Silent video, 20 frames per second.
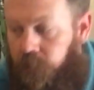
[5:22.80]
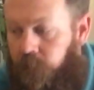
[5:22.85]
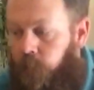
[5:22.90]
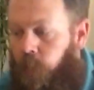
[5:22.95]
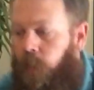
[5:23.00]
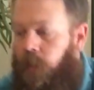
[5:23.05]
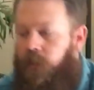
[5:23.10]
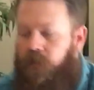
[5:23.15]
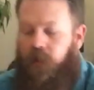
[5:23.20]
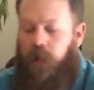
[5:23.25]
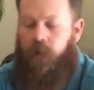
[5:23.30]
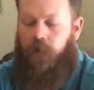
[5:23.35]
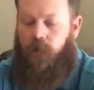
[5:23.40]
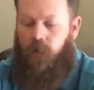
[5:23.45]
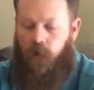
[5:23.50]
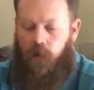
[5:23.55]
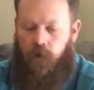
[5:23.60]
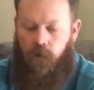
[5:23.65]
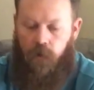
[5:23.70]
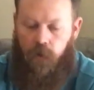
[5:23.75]
if you want to take a
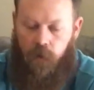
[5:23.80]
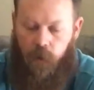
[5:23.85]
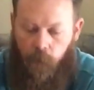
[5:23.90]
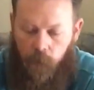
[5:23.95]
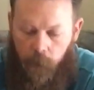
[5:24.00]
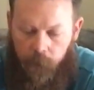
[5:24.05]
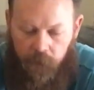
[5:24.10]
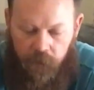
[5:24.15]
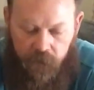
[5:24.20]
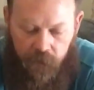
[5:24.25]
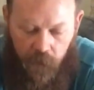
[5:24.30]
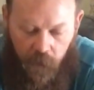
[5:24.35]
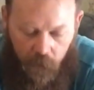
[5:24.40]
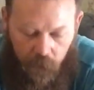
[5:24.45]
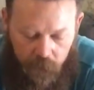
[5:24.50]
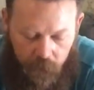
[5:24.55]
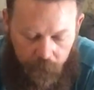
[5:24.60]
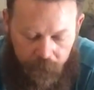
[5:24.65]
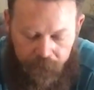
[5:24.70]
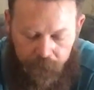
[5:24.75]
look or look them up
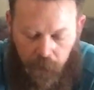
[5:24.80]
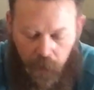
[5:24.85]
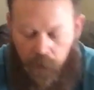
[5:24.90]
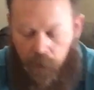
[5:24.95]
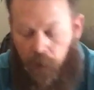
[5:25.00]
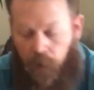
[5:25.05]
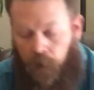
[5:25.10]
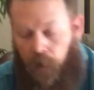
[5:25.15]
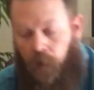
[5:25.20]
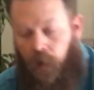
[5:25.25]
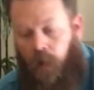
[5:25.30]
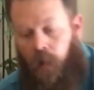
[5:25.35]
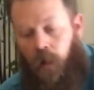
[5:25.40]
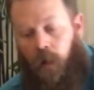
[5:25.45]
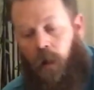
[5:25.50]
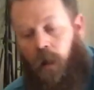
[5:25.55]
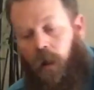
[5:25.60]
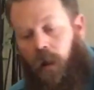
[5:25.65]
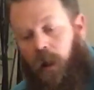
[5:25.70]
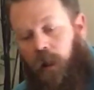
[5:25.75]
yourself.
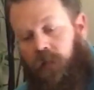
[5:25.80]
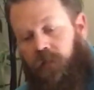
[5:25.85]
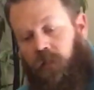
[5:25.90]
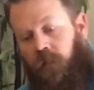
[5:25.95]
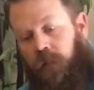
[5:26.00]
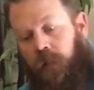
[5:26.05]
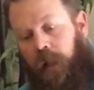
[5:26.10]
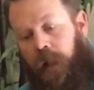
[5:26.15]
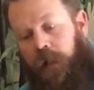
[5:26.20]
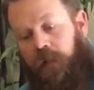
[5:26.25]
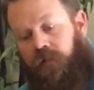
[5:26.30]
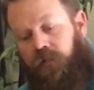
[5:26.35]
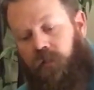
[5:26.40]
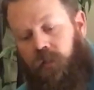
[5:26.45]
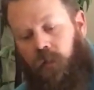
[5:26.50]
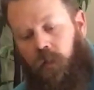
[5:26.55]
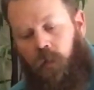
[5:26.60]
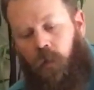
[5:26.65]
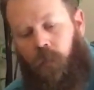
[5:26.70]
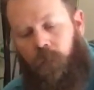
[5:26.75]
Alright, so the next
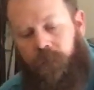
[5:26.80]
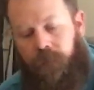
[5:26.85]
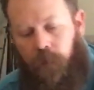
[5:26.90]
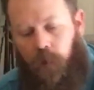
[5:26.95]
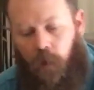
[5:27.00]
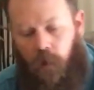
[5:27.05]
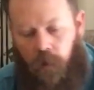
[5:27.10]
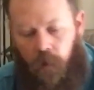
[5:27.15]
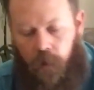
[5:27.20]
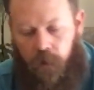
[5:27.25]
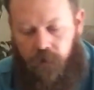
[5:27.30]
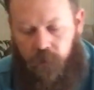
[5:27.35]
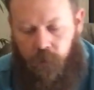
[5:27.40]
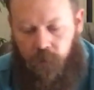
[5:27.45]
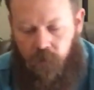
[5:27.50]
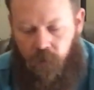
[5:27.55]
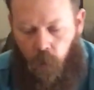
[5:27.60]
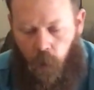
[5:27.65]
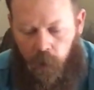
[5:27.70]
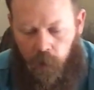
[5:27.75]
2 are
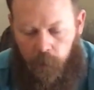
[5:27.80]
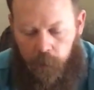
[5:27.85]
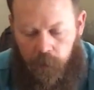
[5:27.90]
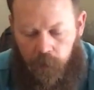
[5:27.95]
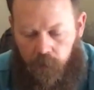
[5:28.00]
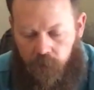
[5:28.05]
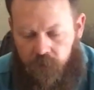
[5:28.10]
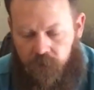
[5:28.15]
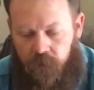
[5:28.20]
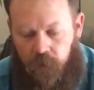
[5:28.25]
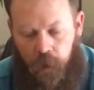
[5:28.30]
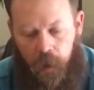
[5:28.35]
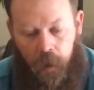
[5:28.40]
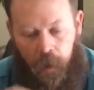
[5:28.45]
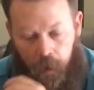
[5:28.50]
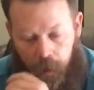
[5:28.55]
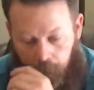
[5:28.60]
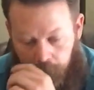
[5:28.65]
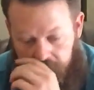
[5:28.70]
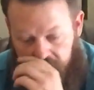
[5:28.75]
some Squarebills.
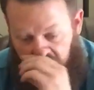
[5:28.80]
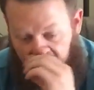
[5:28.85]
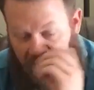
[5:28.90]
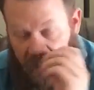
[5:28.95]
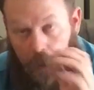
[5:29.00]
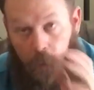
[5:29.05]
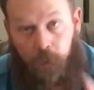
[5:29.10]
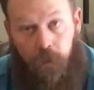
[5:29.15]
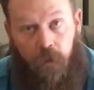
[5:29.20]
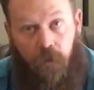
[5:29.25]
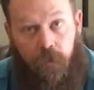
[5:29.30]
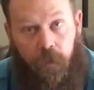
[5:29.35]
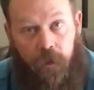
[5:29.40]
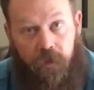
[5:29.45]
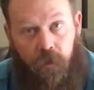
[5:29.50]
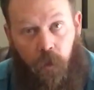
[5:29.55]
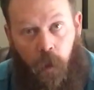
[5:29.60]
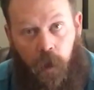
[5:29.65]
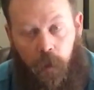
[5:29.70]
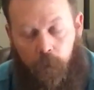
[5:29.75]
I'm trying to improve my
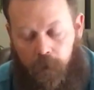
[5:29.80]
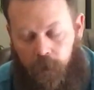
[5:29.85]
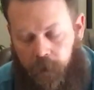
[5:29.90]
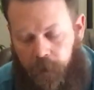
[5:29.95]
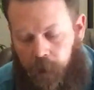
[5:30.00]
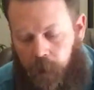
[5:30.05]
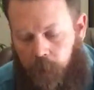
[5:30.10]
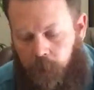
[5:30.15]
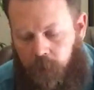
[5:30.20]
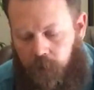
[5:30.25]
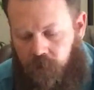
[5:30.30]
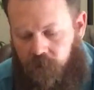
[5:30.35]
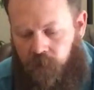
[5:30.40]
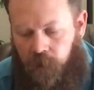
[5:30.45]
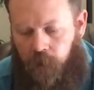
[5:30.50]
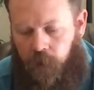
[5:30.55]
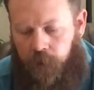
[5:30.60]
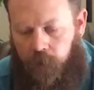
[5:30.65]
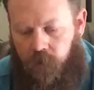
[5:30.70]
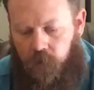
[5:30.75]
Squarebill game this
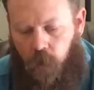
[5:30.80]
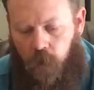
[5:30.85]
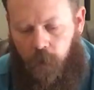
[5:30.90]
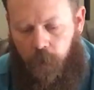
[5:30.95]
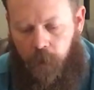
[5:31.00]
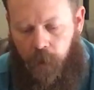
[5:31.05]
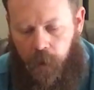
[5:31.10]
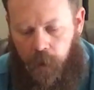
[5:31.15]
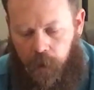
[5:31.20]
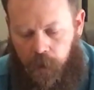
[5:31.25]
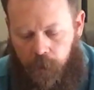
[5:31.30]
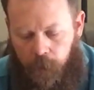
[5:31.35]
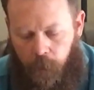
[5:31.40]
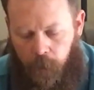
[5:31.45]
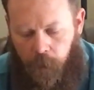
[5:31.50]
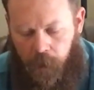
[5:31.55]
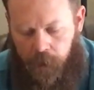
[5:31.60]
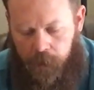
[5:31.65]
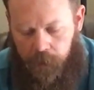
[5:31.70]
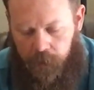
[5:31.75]
year. That's one of my
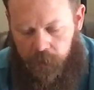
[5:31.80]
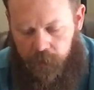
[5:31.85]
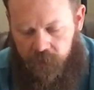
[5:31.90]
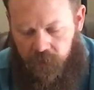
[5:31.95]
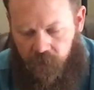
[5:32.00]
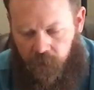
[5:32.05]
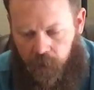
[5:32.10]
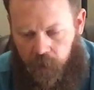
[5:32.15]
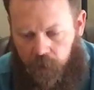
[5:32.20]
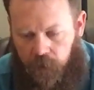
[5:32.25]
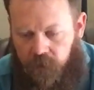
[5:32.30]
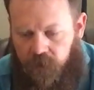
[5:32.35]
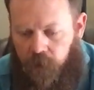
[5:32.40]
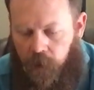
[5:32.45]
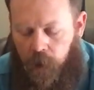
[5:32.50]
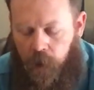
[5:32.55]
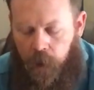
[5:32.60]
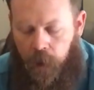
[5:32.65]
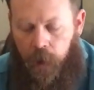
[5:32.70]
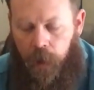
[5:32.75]
bucket list things.
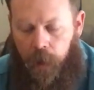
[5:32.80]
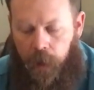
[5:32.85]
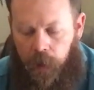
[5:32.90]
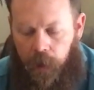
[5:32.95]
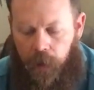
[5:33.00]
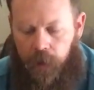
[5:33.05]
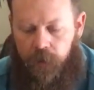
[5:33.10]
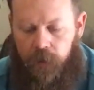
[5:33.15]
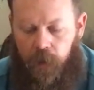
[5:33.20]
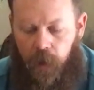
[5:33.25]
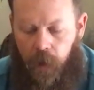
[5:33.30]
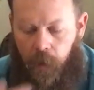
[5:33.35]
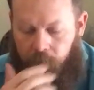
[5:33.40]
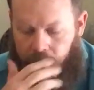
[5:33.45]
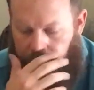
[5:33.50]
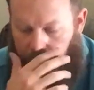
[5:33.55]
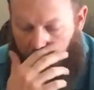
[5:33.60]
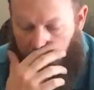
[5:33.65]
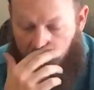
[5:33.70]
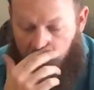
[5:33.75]
And
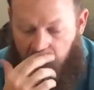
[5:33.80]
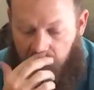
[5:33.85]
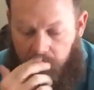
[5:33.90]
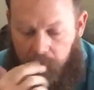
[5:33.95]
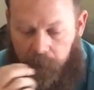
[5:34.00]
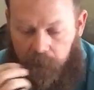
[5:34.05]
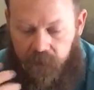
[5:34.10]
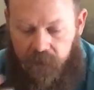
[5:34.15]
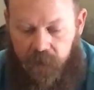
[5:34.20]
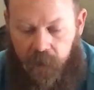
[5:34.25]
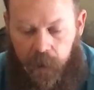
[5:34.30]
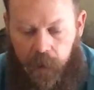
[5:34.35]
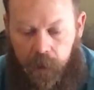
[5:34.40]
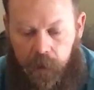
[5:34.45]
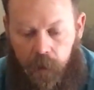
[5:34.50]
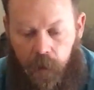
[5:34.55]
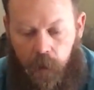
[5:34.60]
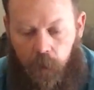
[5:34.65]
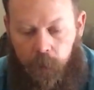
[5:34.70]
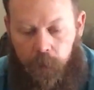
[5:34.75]
my biggest
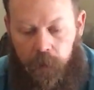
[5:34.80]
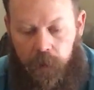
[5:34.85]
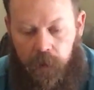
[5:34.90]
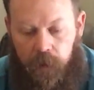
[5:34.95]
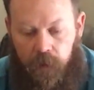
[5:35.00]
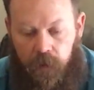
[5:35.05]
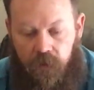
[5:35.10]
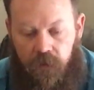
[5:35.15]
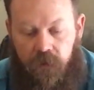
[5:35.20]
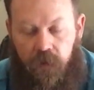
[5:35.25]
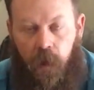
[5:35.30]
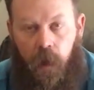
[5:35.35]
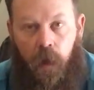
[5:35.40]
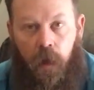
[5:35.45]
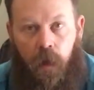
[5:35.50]
hang up is